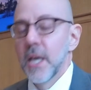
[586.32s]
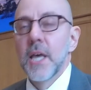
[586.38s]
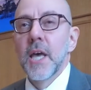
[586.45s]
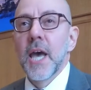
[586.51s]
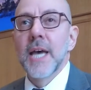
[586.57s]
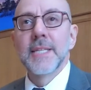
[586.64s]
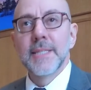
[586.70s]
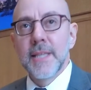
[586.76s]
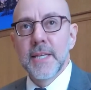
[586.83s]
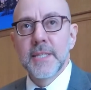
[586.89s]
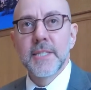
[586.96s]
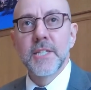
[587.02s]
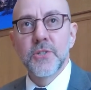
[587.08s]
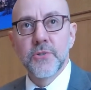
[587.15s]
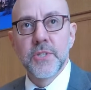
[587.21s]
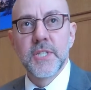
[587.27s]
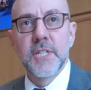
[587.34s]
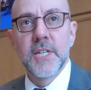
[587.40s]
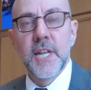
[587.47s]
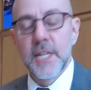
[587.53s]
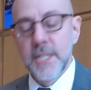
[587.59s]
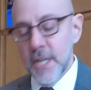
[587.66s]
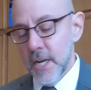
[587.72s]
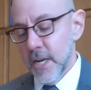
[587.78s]
as less interested in
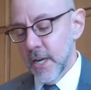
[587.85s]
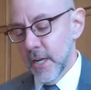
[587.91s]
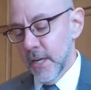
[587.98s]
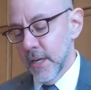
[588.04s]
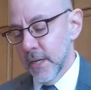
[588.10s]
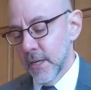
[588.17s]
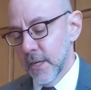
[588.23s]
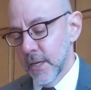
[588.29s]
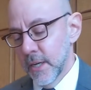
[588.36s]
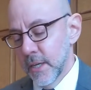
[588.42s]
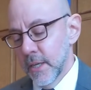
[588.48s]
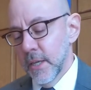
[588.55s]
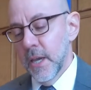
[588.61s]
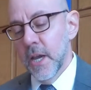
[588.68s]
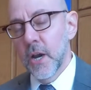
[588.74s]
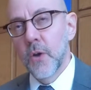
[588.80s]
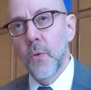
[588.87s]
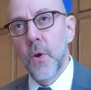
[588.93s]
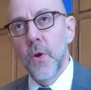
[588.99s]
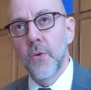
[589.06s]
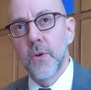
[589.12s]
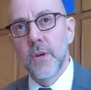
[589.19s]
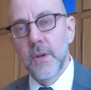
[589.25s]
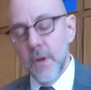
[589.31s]
identity and,
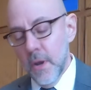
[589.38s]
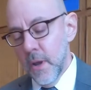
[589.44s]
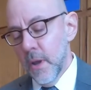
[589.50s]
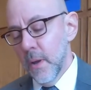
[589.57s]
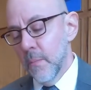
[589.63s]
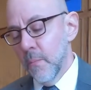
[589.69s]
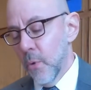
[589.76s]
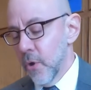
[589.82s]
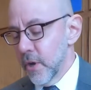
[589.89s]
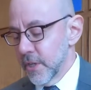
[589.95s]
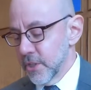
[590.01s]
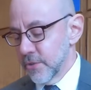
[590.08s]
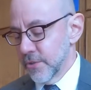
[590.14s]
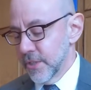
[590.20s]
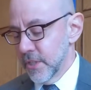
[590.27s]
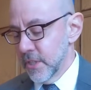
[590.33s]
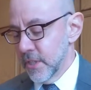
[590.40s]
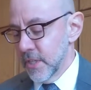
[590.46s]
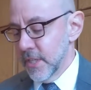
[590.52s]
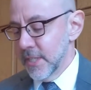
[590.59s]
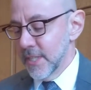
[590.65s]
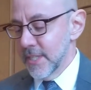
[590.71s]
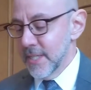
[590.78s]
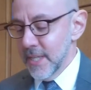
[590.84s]
quote, more interested in
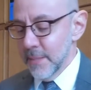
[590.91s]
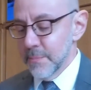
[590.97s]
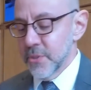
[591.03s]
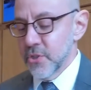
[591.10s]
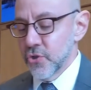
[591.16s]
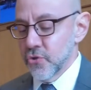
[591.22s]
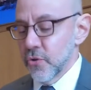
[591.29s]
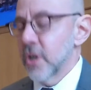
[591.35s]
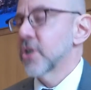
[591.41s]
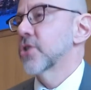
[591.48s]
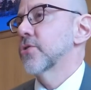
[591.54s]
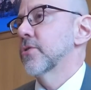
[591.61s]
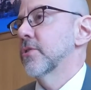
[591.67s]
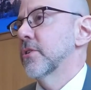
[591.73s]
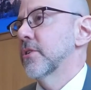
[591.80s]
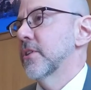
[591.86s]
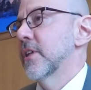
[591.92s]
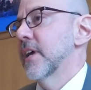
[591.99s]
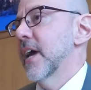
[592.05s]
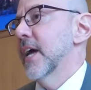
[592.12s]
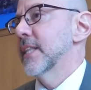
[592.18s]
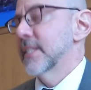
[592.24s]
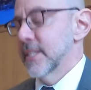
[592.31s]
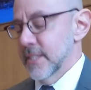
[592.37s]
the deep structural
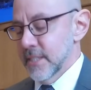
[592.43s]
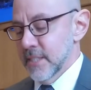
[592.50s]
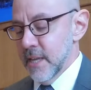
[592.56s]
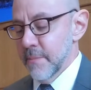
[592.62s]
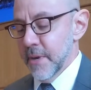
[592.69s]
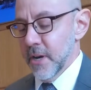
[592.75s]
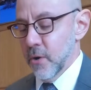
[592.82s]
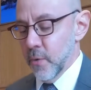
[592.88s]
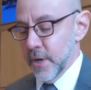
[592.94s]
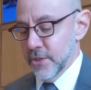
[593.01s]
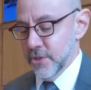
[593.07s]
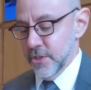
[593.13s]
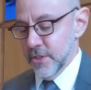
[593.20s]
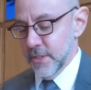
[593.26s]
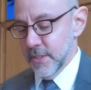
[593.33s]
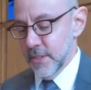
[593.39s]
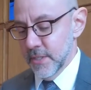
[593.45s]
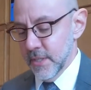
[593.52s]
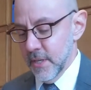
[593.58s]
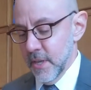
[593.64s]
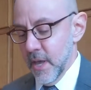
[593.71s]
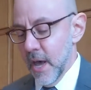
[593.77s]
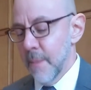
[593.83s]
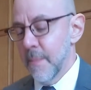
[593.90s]
and systemic questions
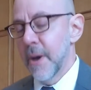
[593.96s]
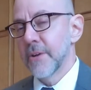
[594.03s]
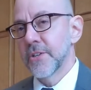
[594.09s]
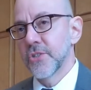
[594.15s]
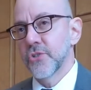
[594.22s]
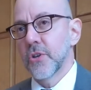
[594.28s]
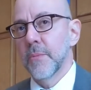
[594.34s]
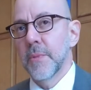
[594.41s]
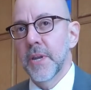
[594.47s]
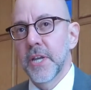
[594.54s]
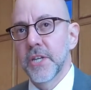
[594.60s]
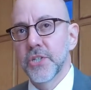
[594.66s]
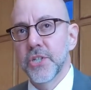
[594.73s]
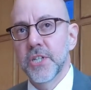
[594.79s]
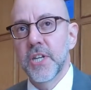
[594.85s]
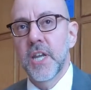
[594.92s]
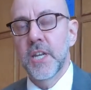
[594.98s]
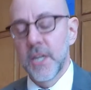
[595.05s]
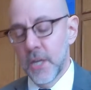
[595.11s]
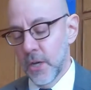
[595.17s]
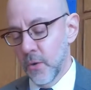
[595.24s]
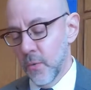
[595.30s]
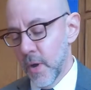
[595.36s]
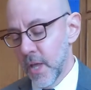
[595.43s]
about discrimination and
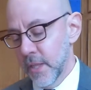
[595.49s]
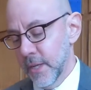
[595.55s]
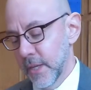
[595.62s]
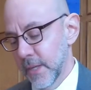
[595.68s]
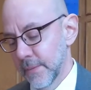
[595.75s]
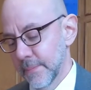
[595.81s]
inequality.